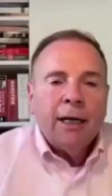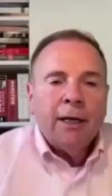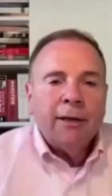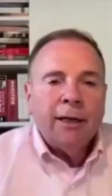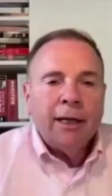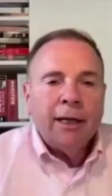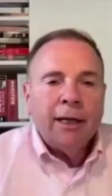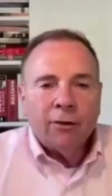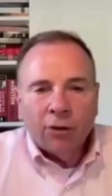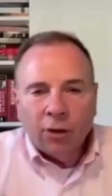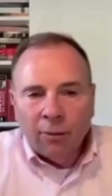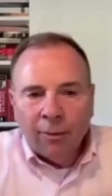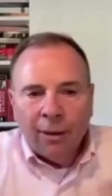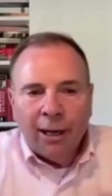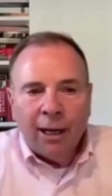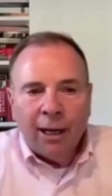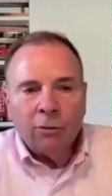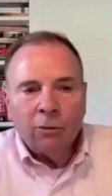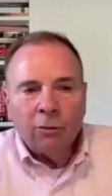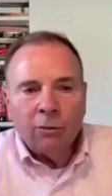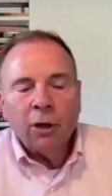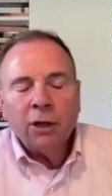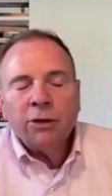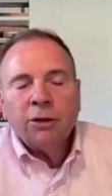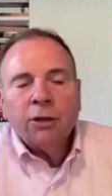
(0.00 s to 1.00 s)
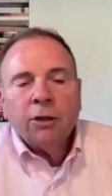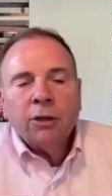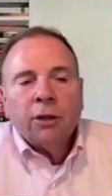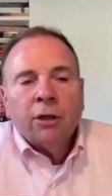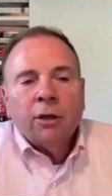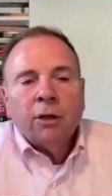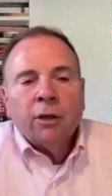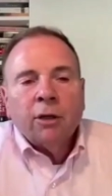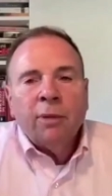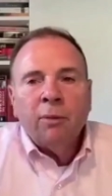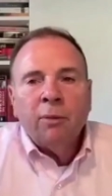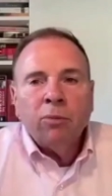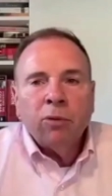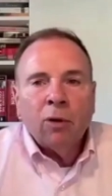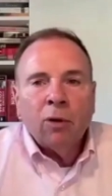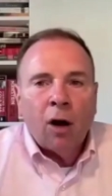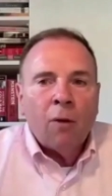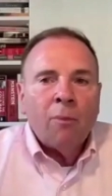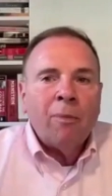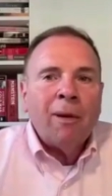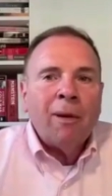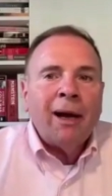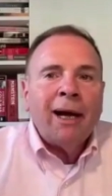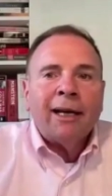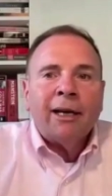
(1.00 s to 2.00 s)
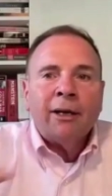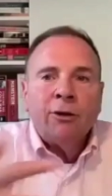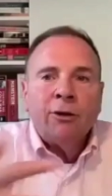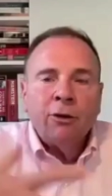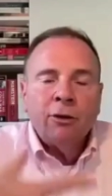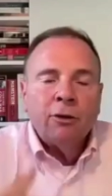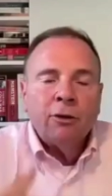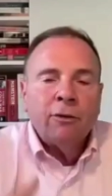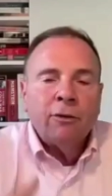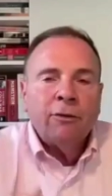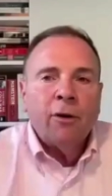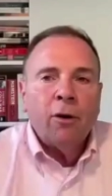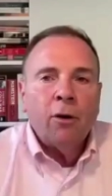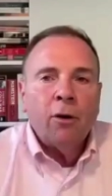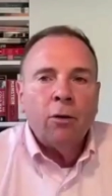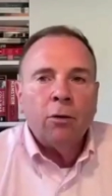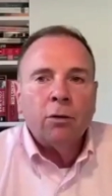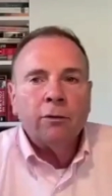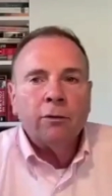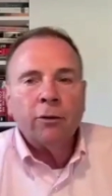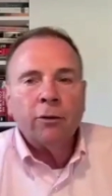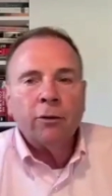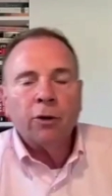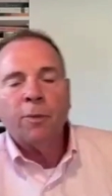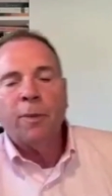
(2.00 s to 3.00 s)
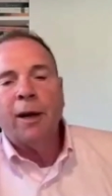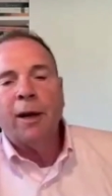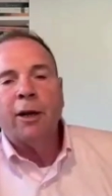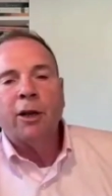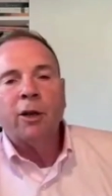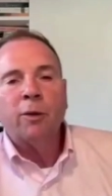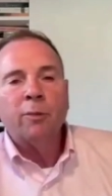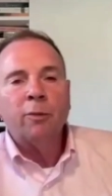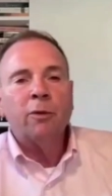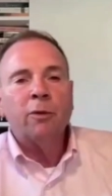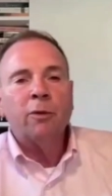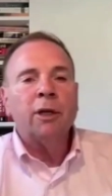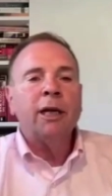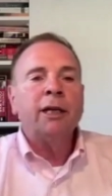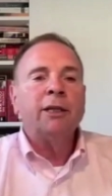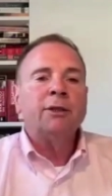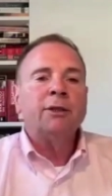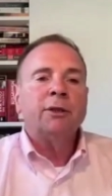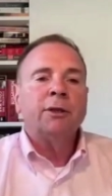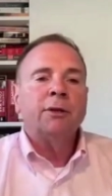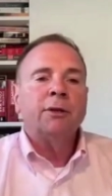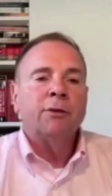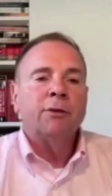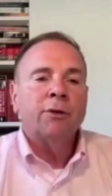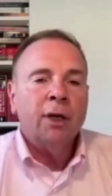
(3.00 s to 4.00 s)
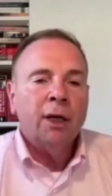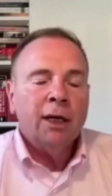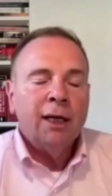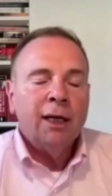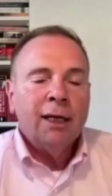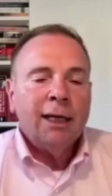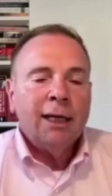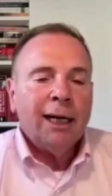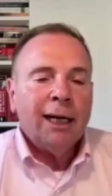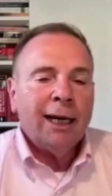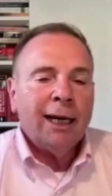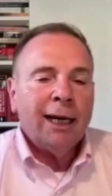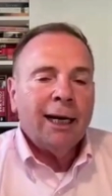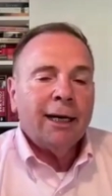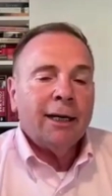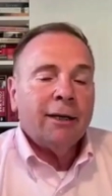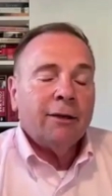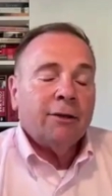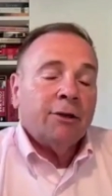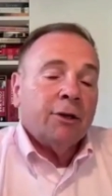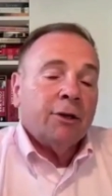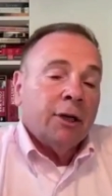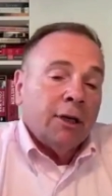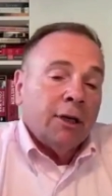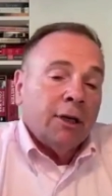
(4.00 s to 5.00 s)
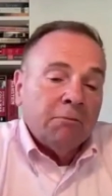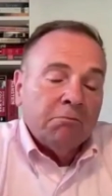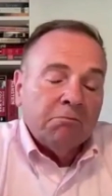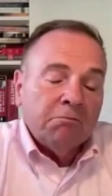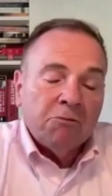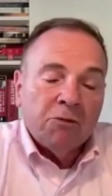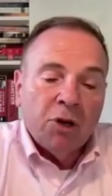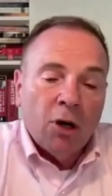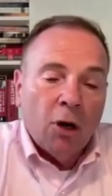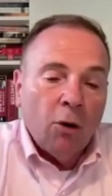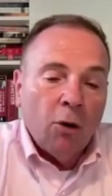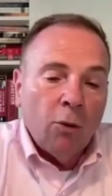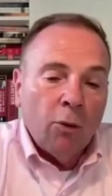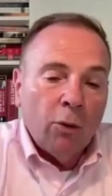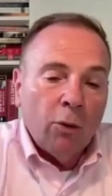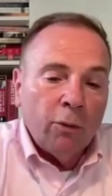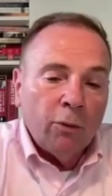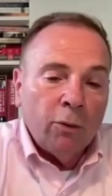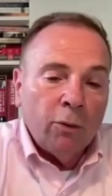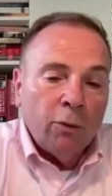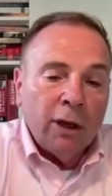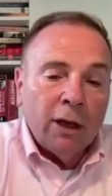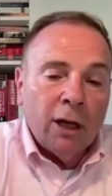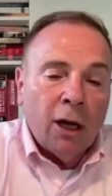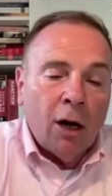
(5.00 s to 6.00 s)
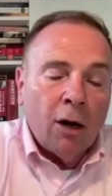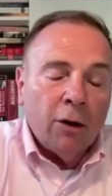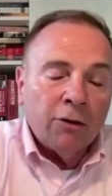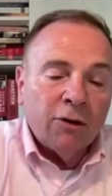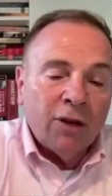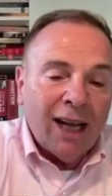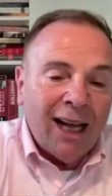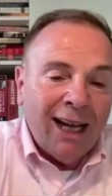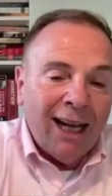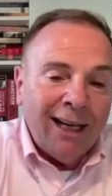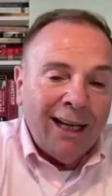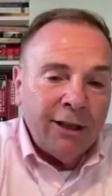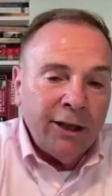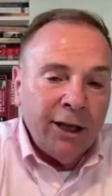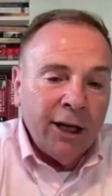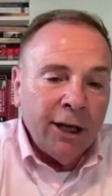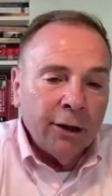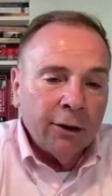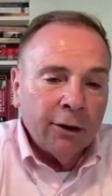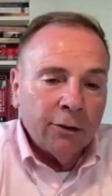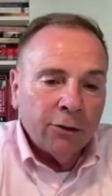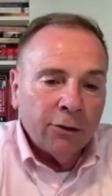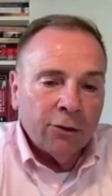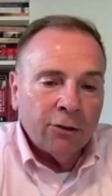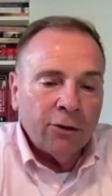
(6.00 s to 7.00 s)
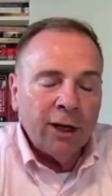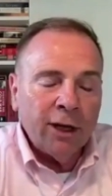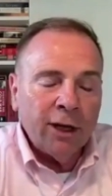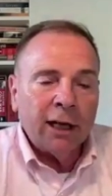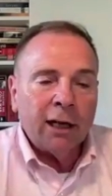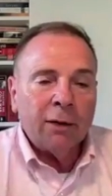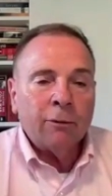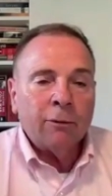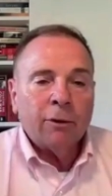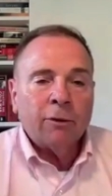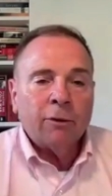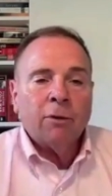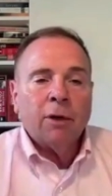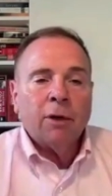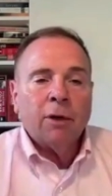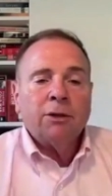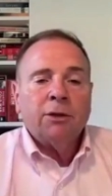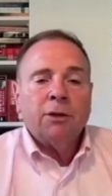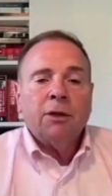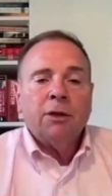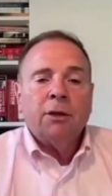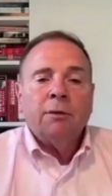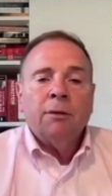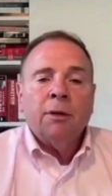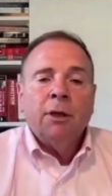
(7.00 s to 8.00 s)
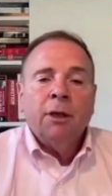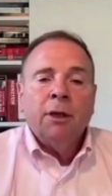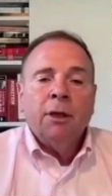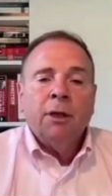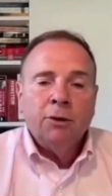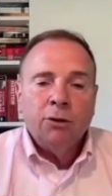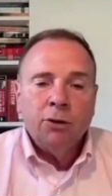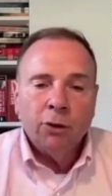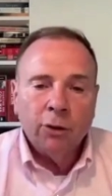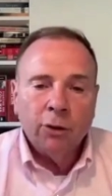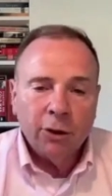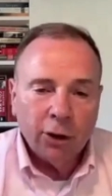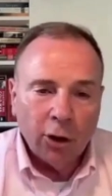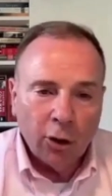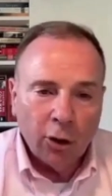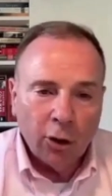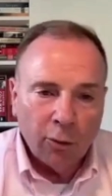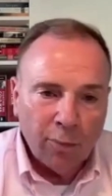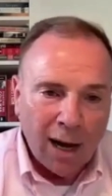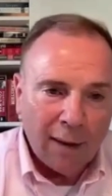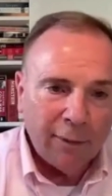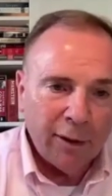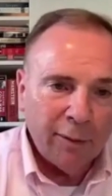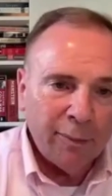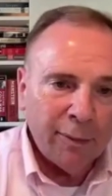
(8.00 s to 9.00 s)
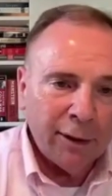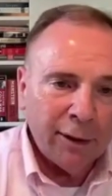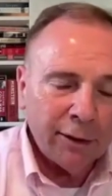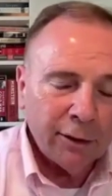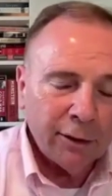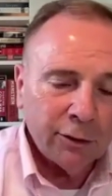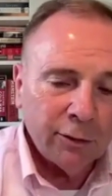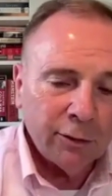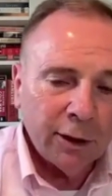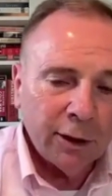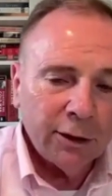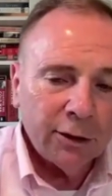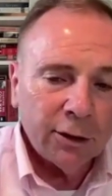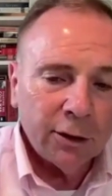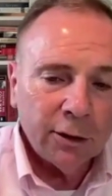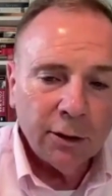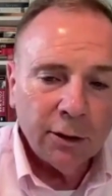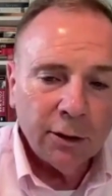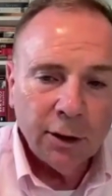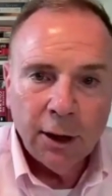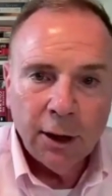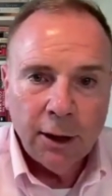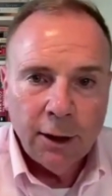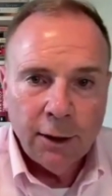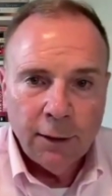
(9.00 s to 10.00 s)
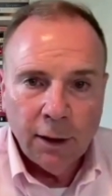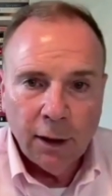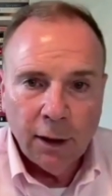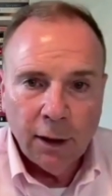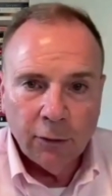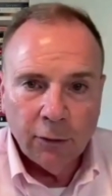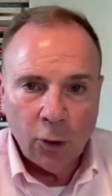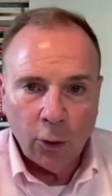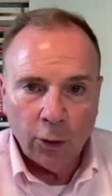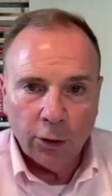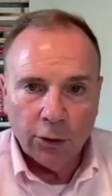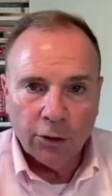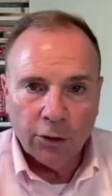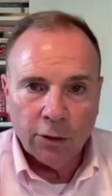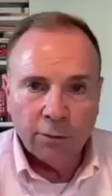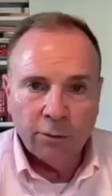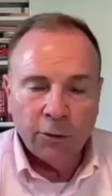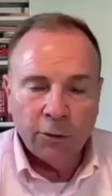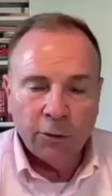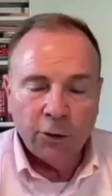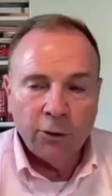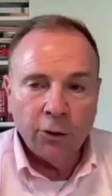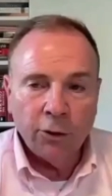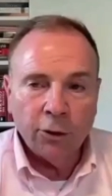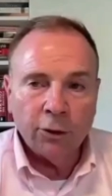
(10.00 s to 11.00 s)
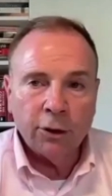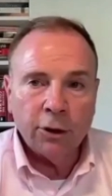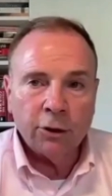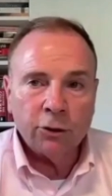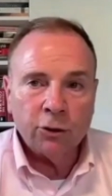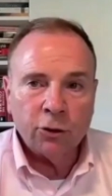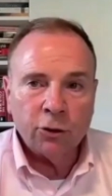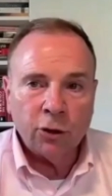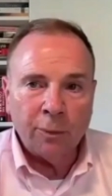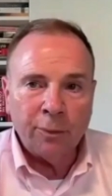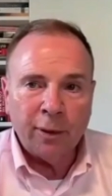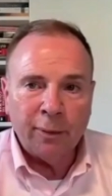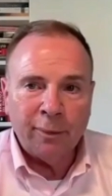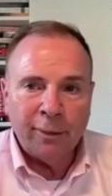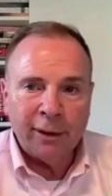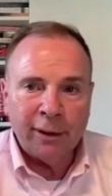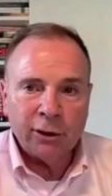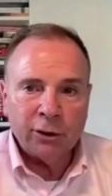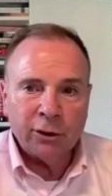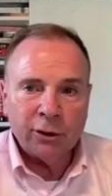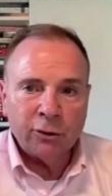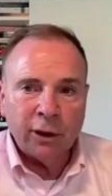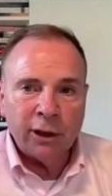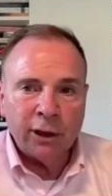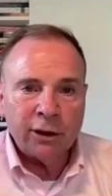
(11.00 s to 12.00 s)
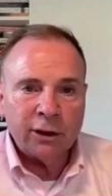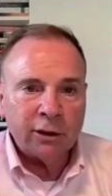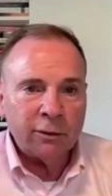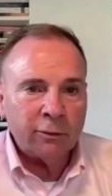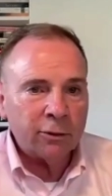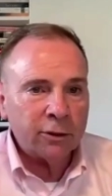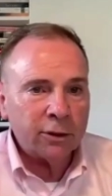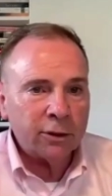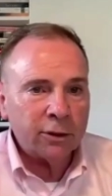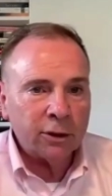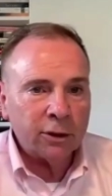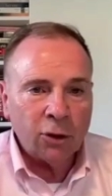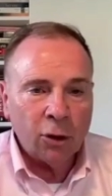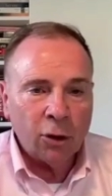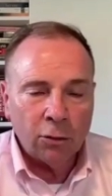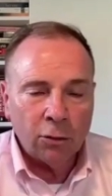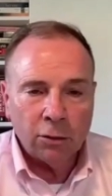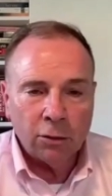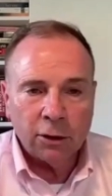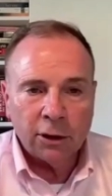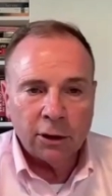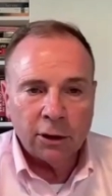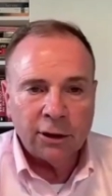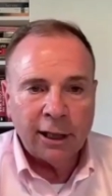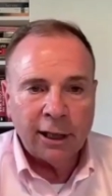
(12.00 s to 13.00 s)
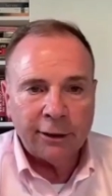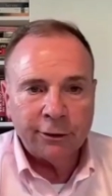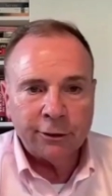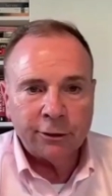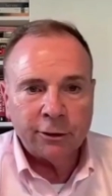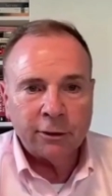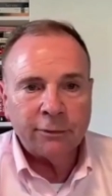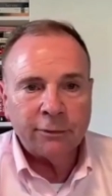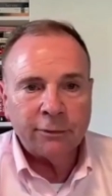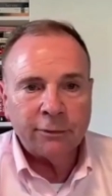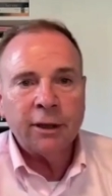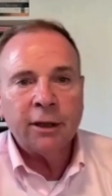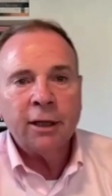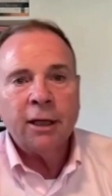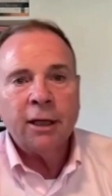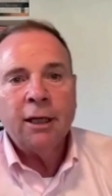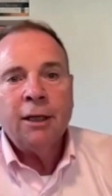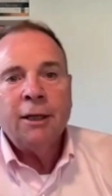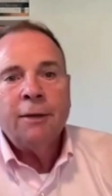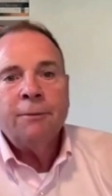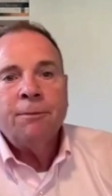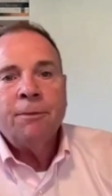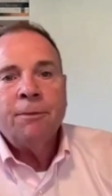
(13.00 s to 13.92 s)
and that somehow Russia could be brought back into the fold of responsible nations. And so we lost 8 years dealing with Russia during the Obama administration. Of course, during the Trump administration, it was a total catastrophe.